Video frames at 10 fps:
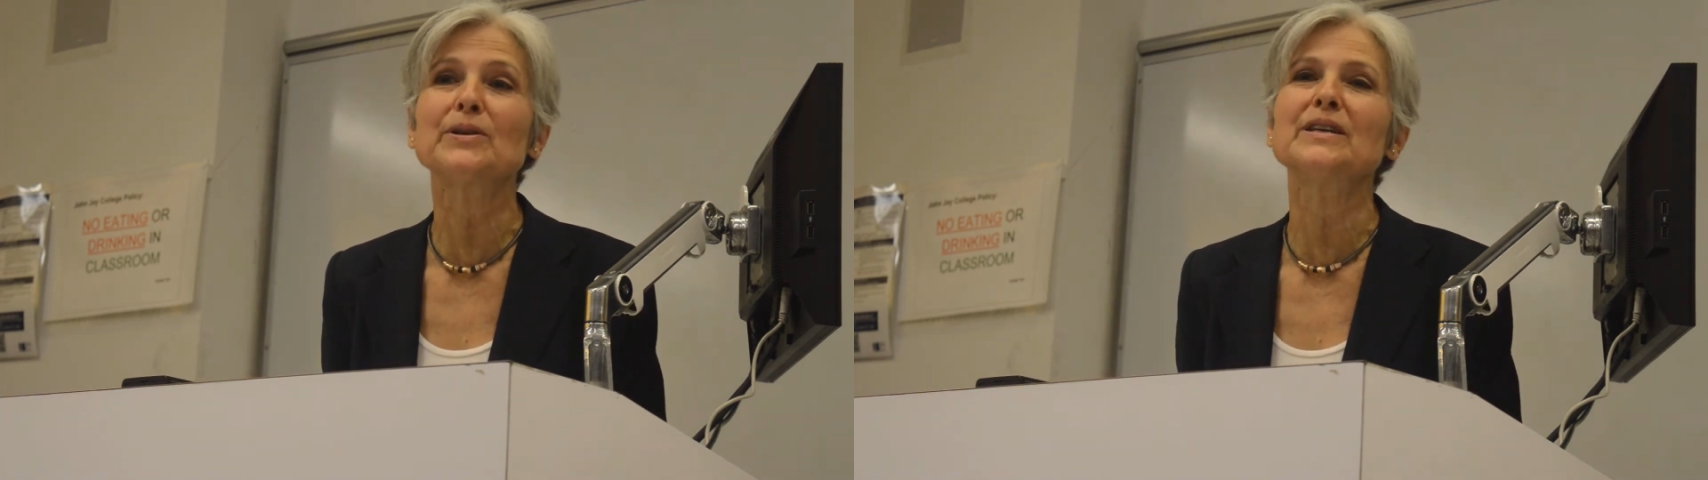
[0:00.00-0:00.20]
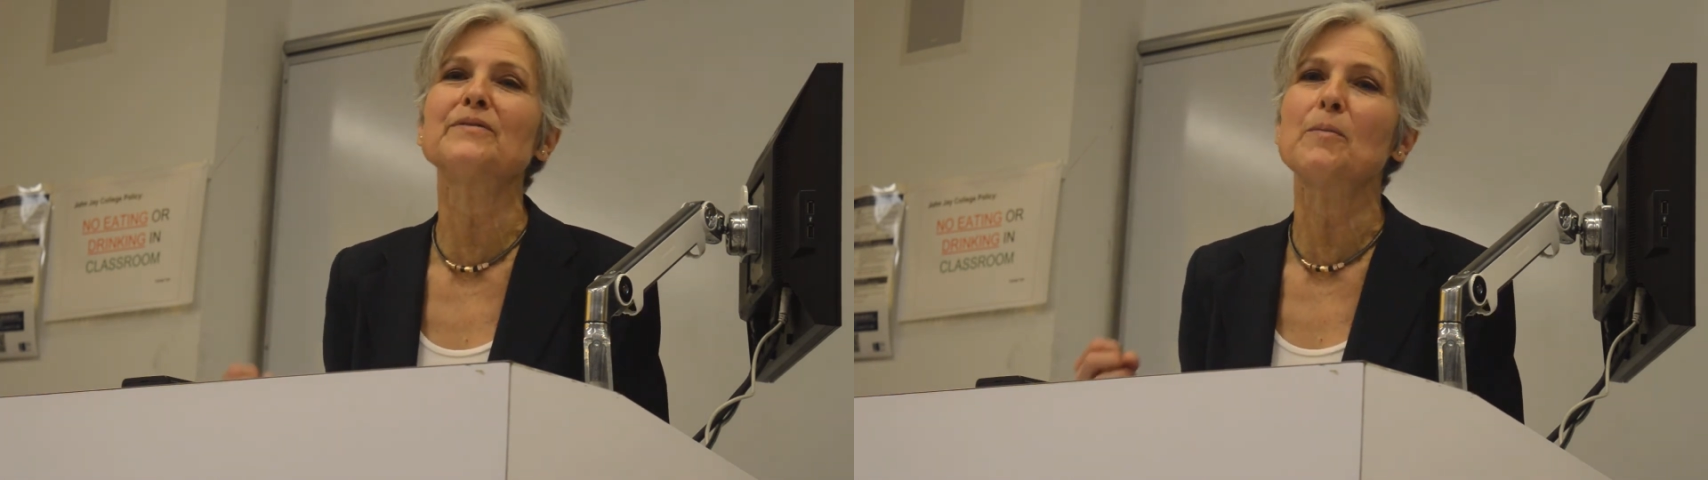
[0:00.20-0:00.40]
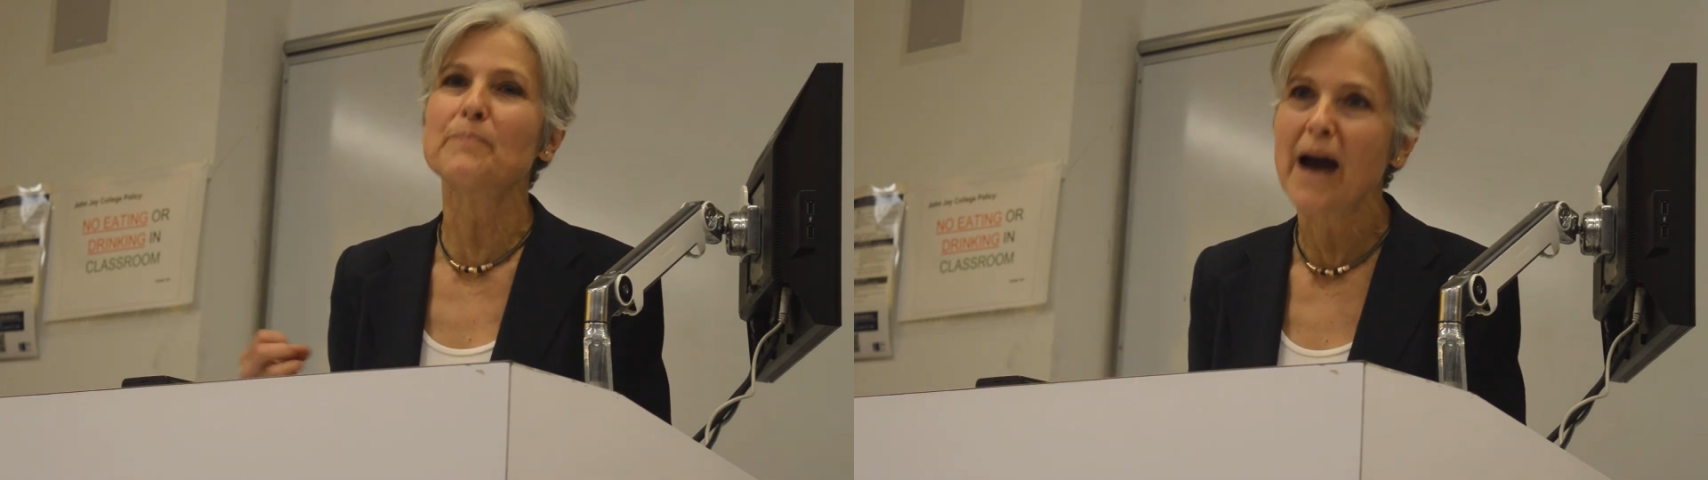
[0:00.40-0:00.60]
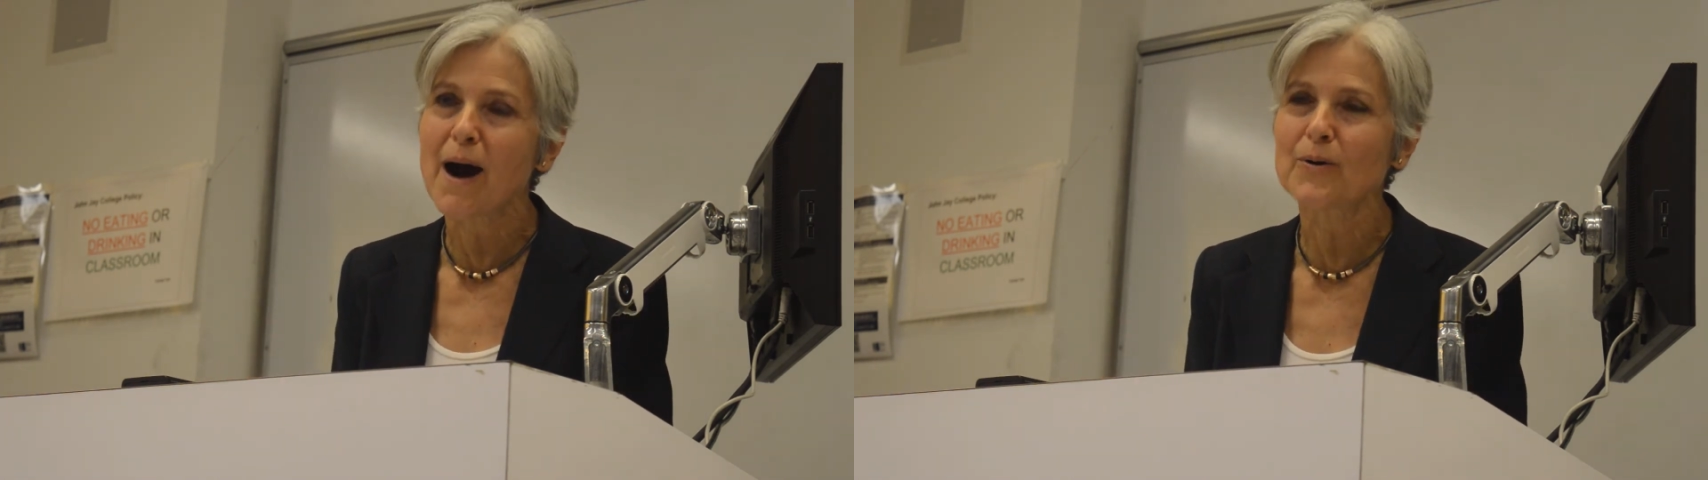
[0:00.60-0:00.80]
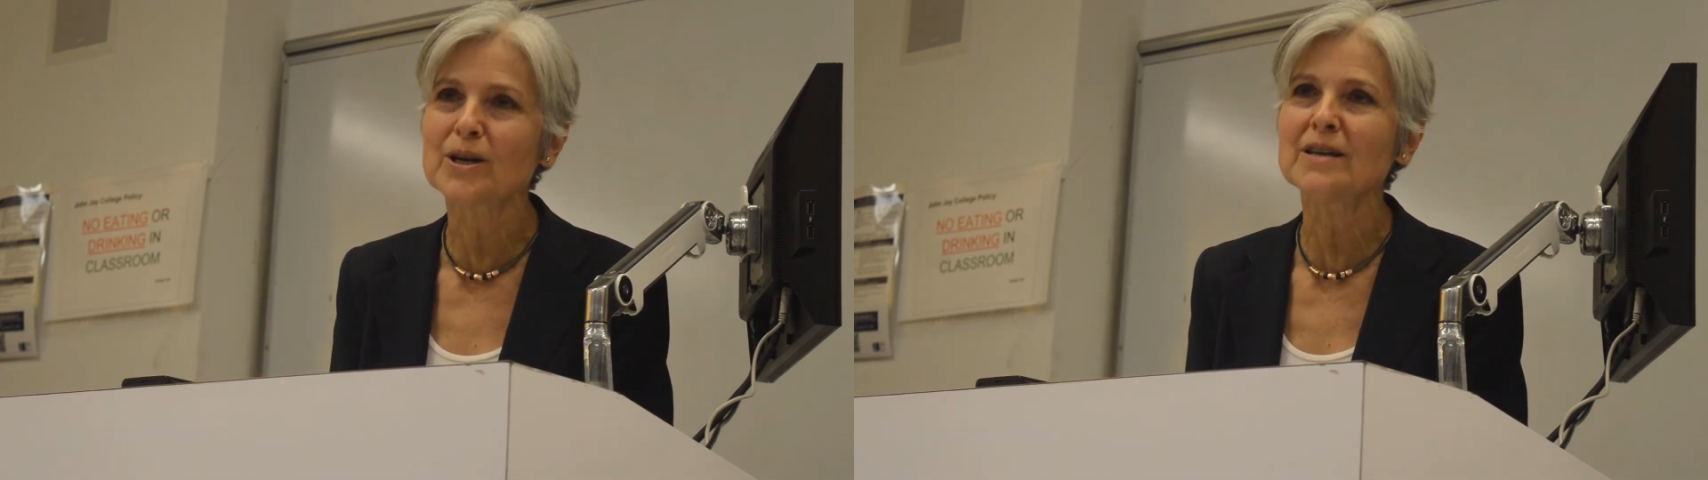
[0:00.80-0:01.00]
give up
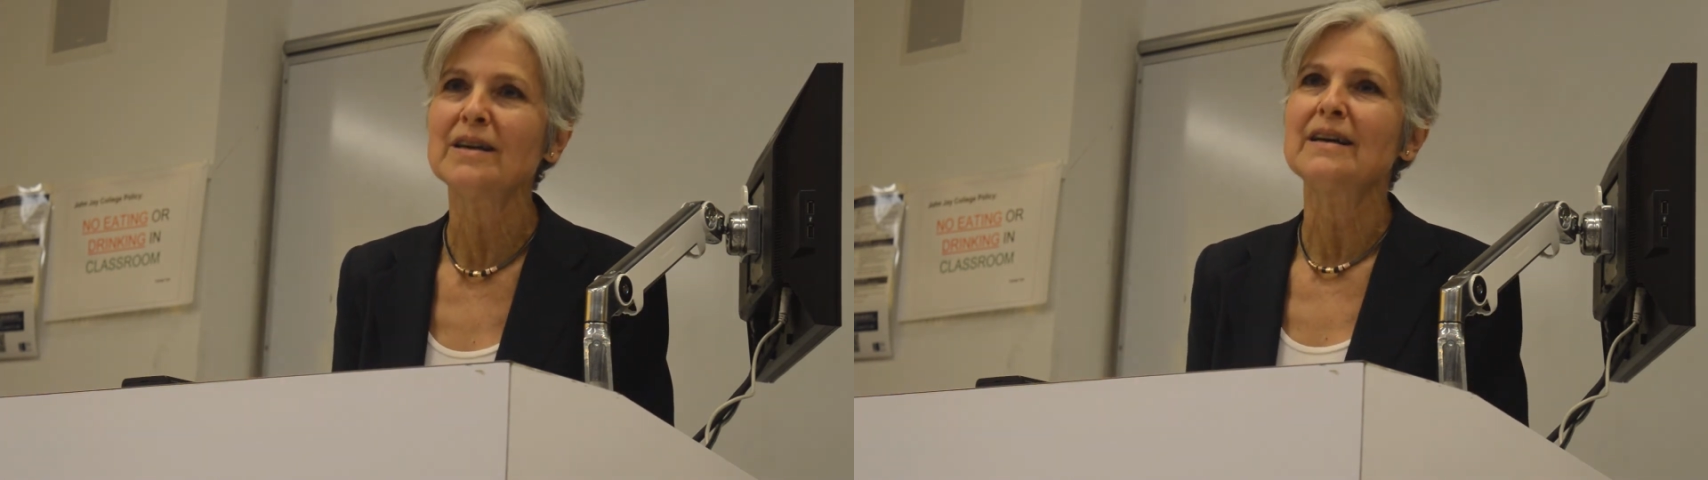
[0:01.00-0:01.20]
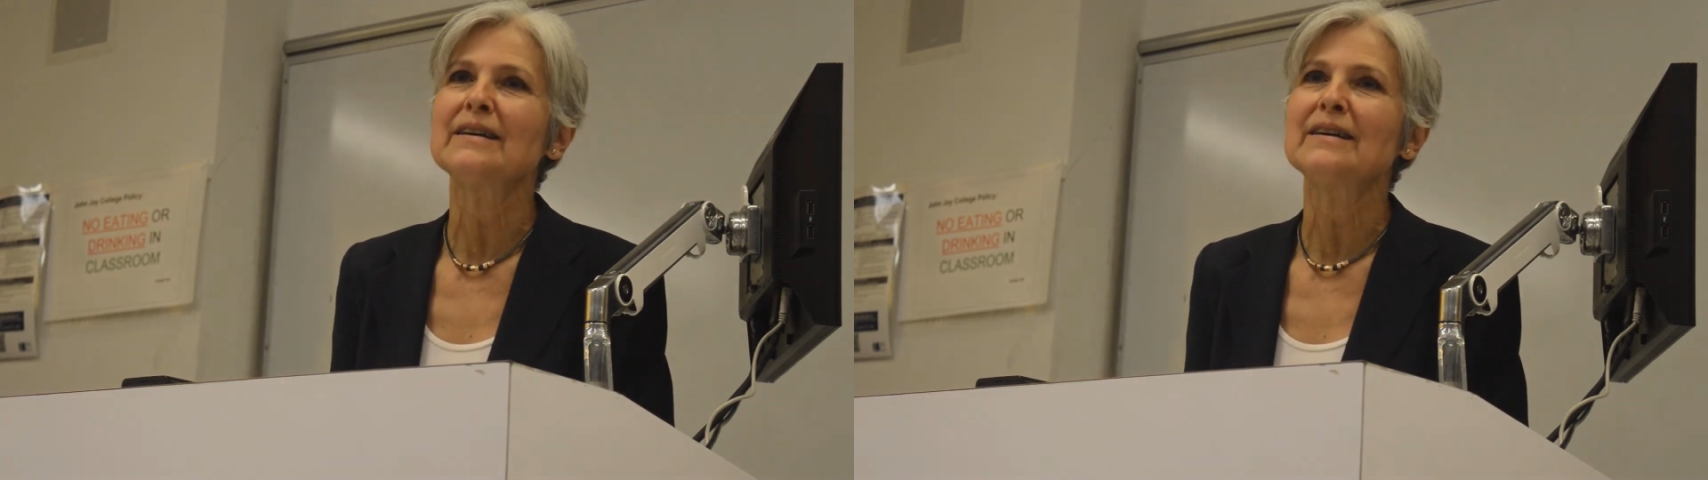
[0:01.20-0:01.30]
power